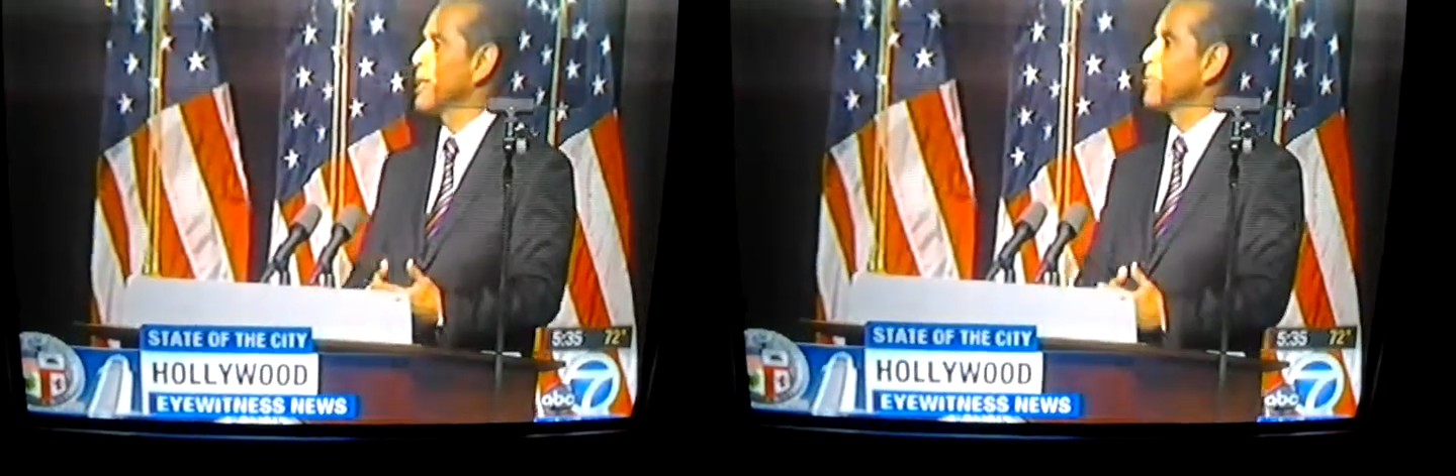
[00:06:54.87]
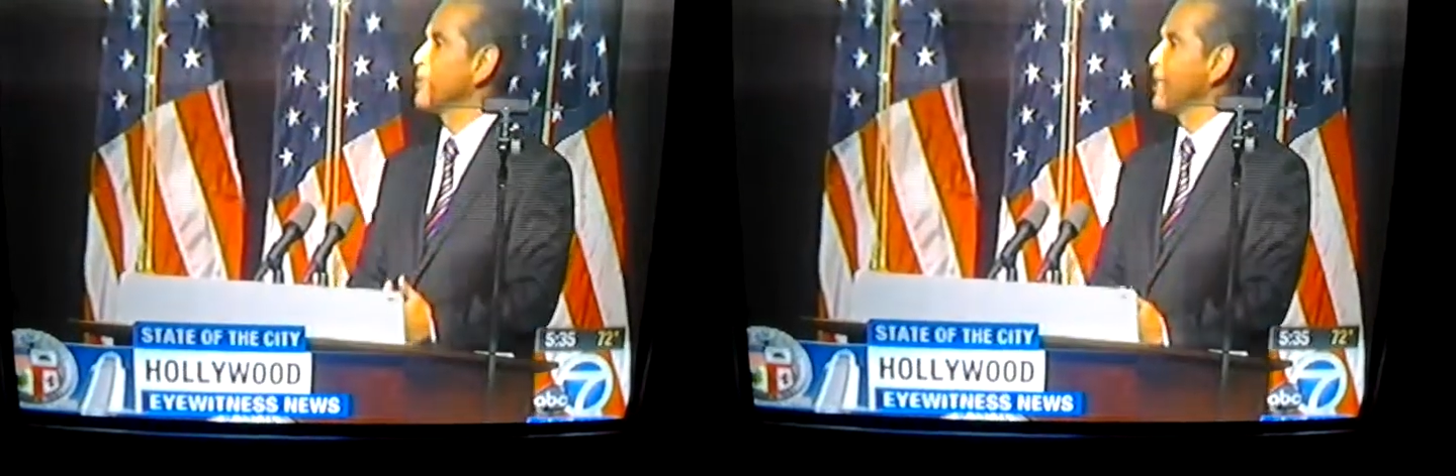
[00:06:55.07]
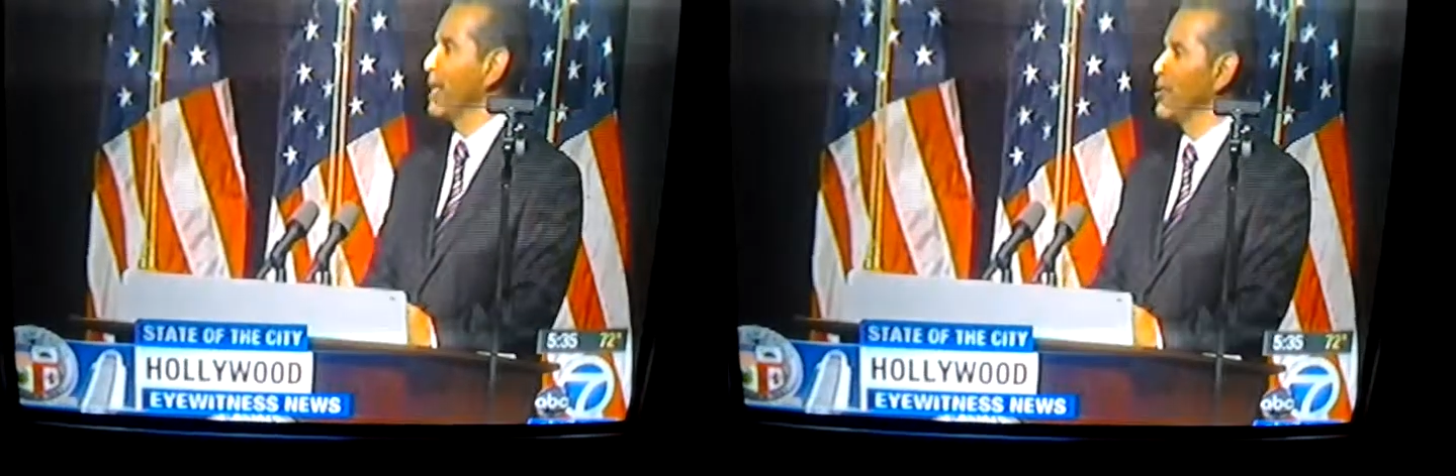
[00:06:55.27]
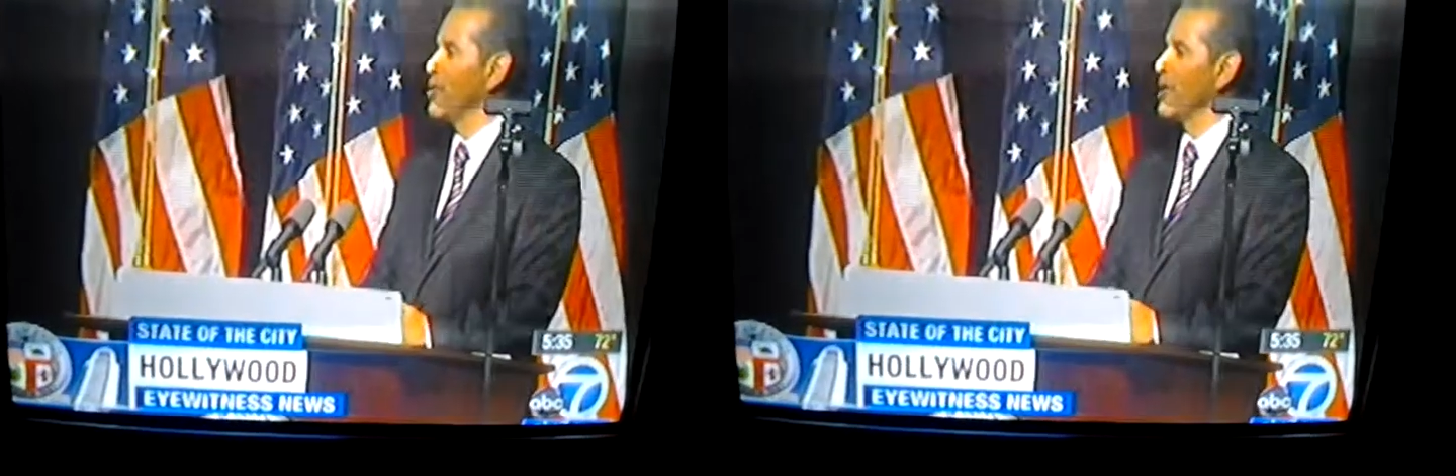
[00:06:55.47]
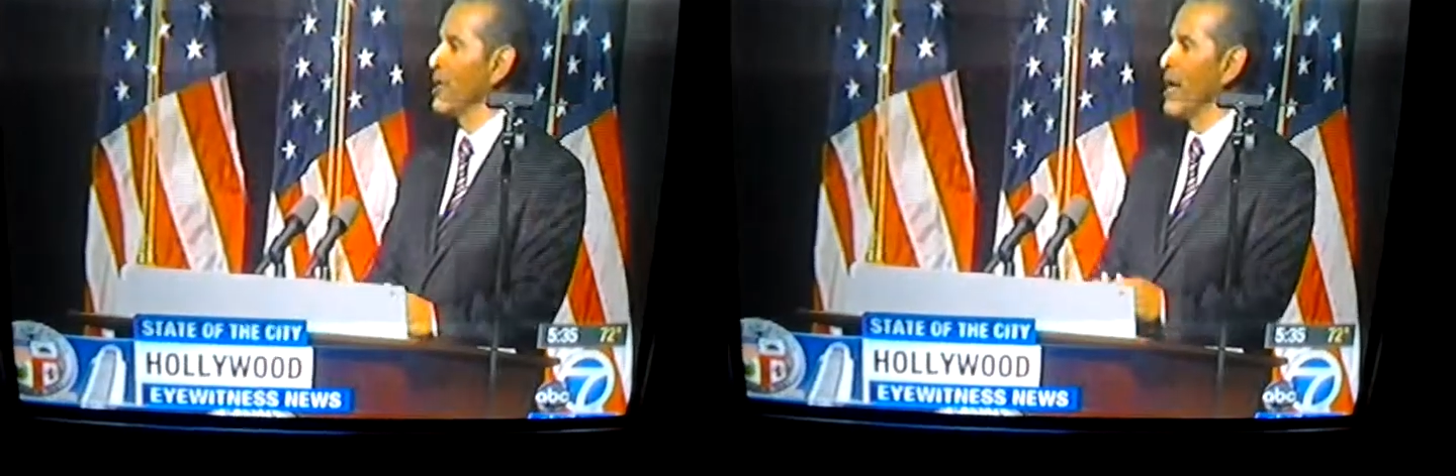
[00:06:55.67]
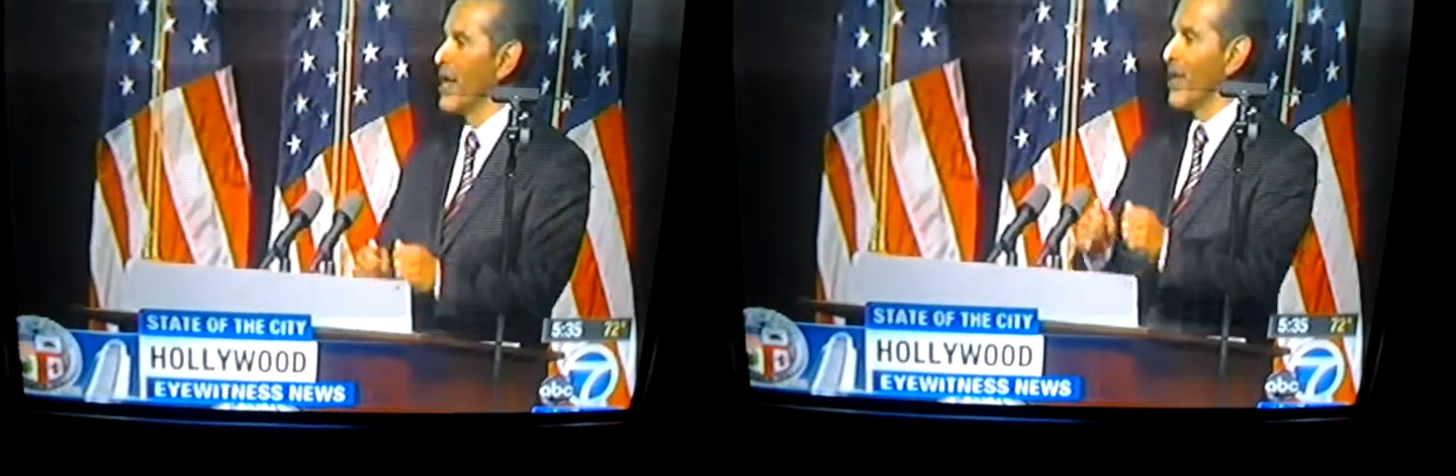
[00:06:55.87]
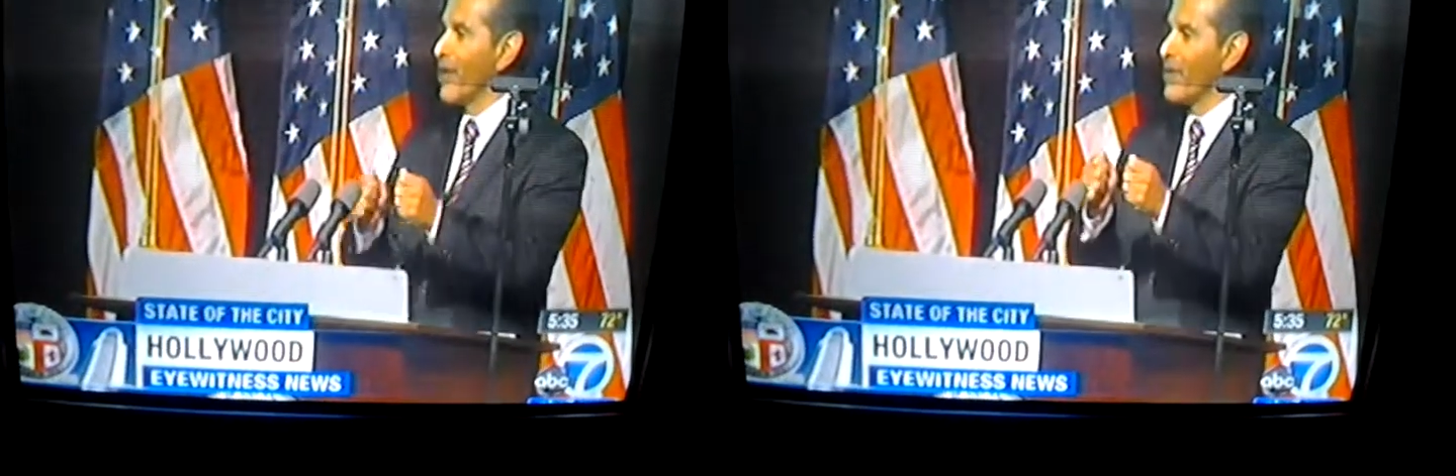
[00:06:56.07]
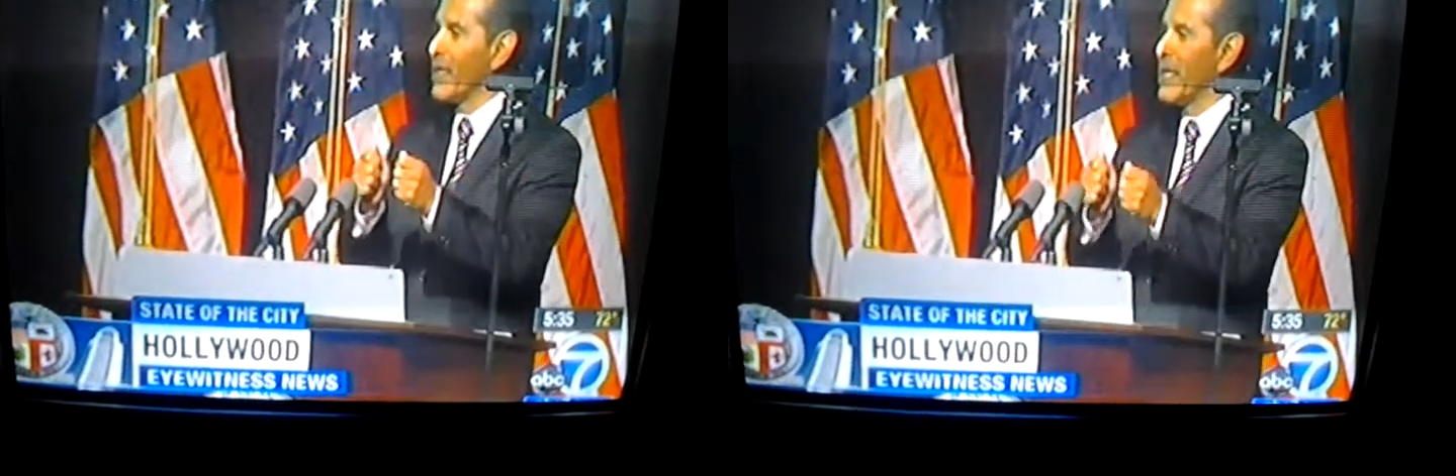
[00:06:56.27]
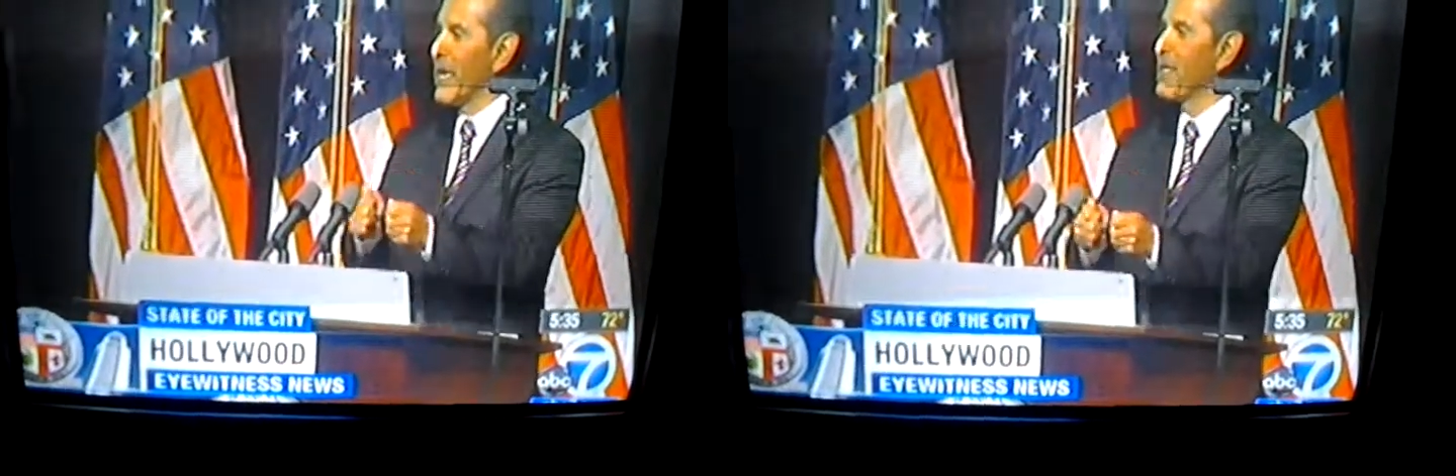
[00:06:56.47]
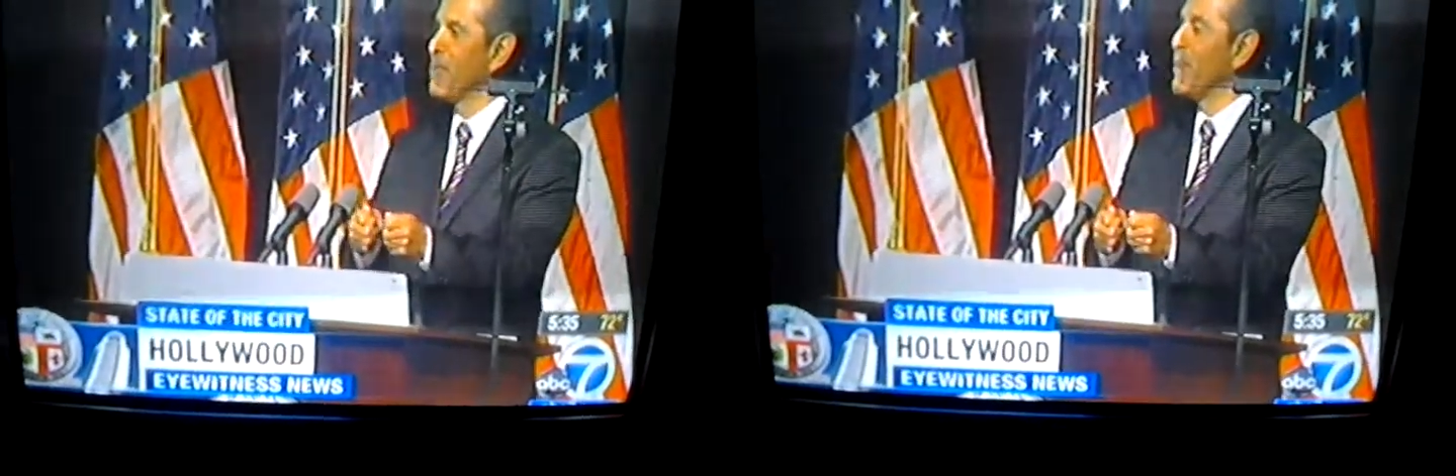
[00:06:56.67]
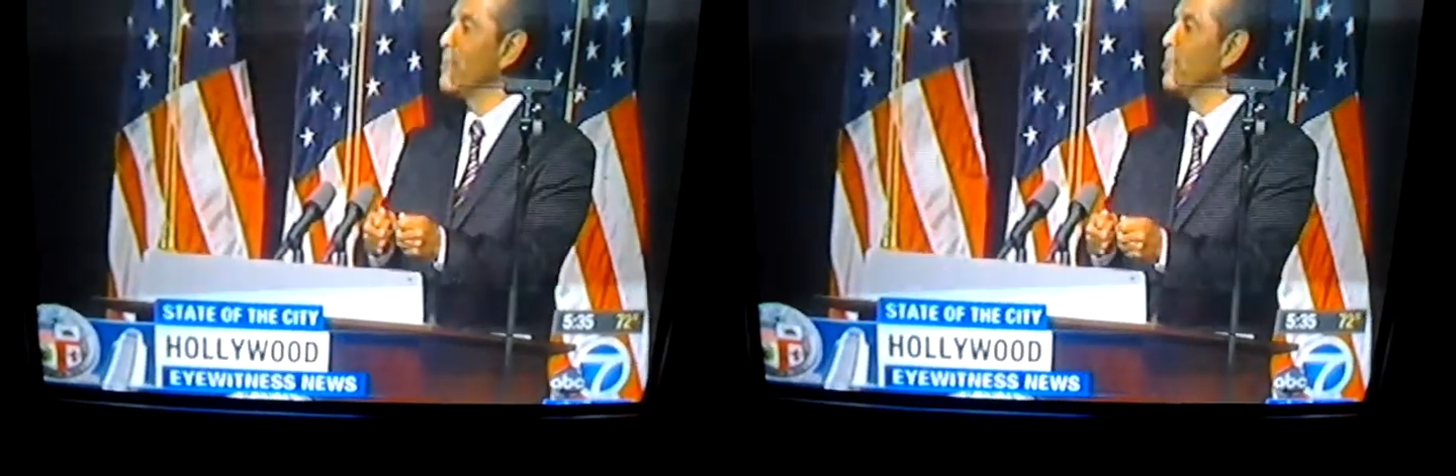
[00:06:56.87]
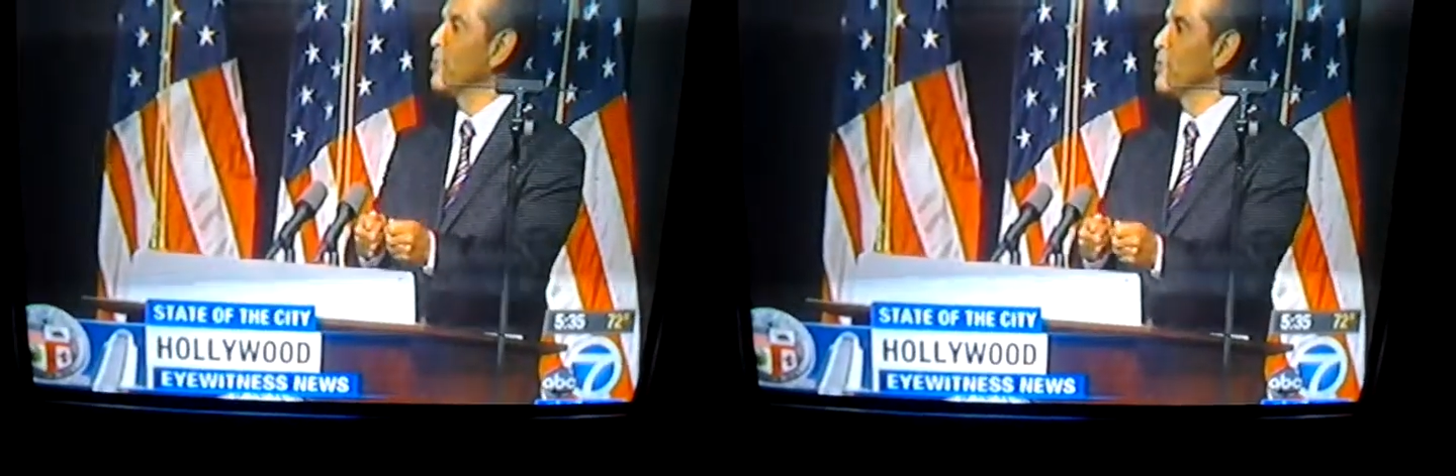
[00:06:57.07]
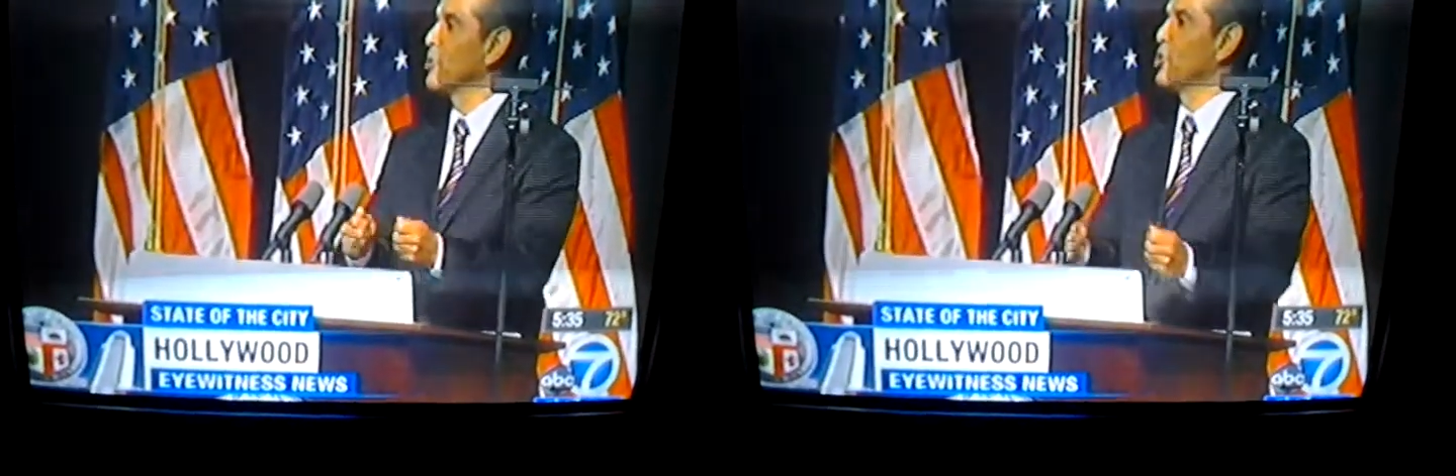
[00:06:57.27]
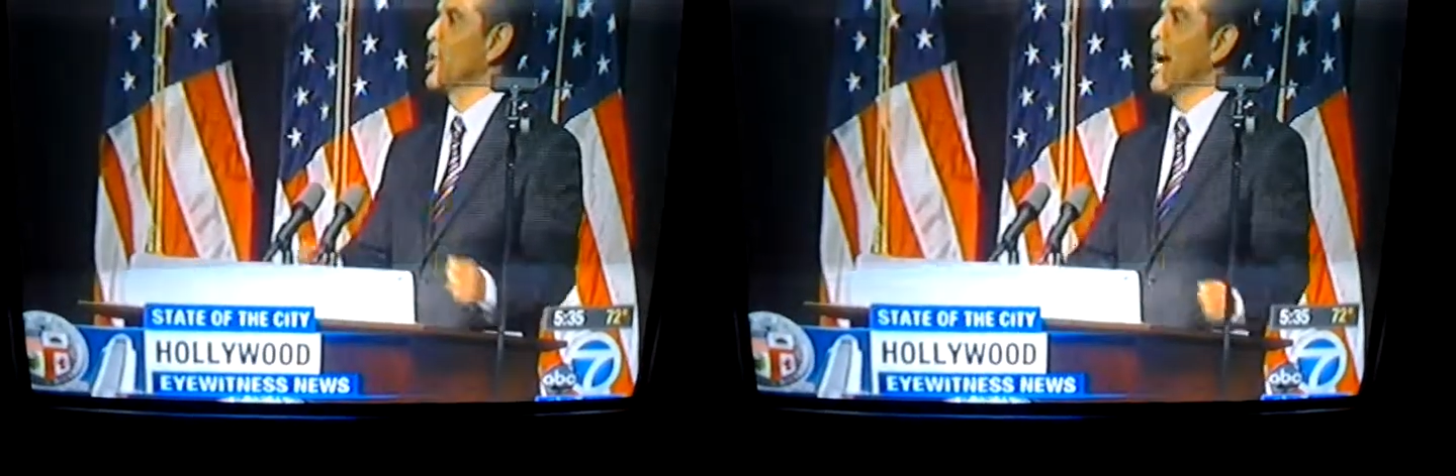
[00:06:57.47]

in transportation that have connected people